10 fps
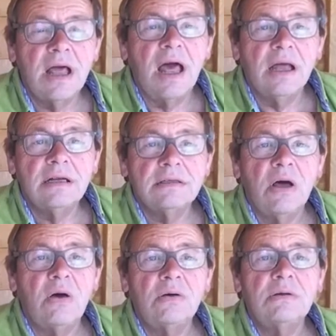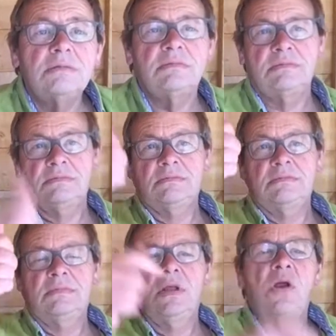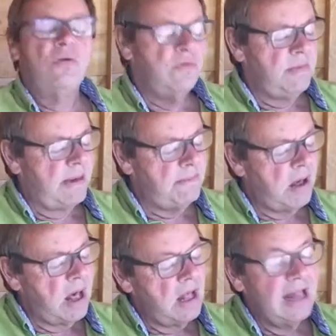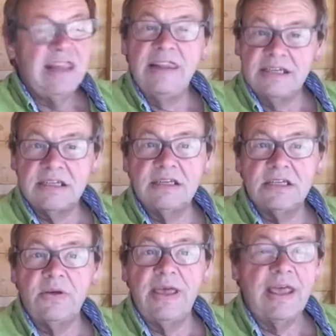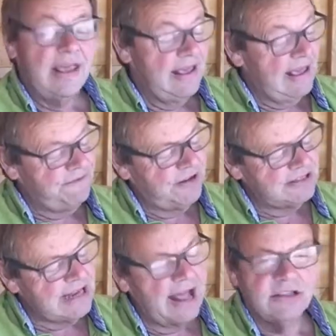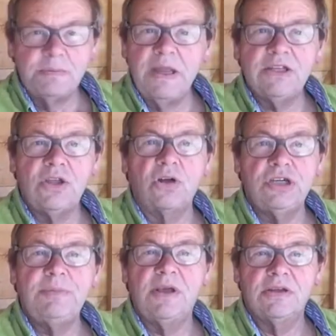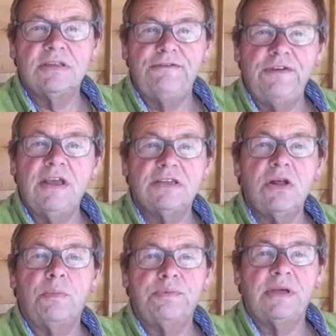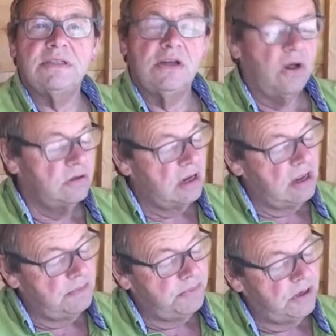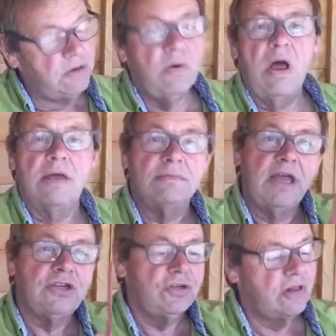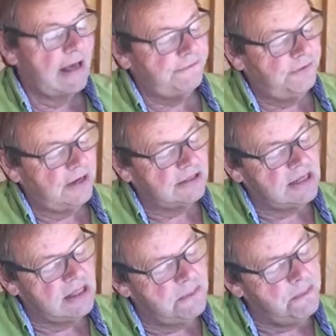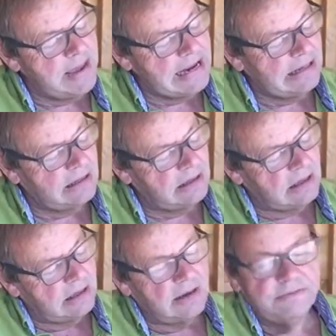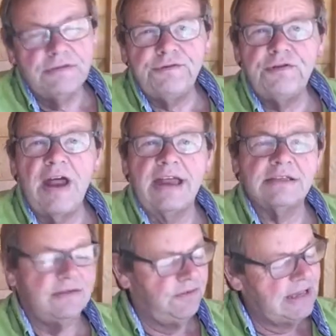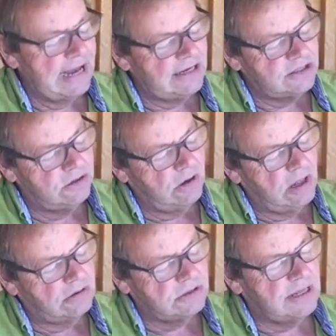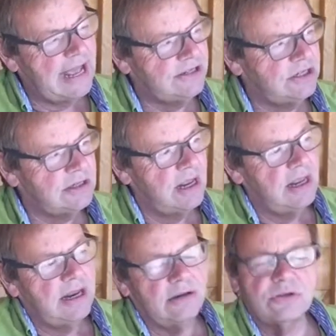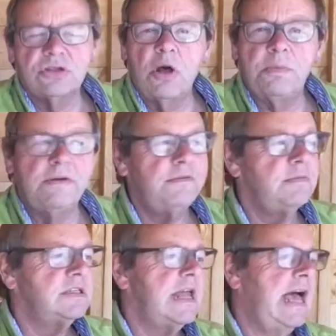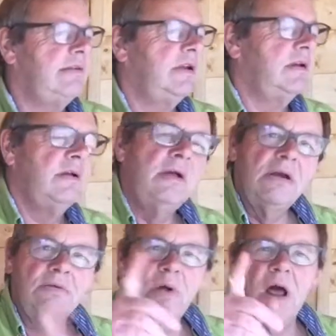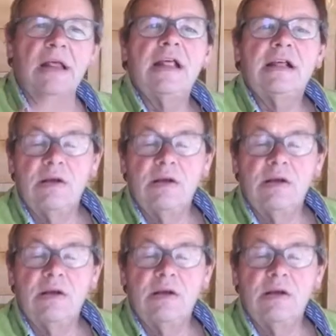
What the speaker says: dang, dong. Remember, listen to it. If it sounds a bit dodgy because the finger's not pressing on, put it right. Make sure that finger's in the middle of the fret. If you get it too close to the edges, it'll stop it from sounding. Right,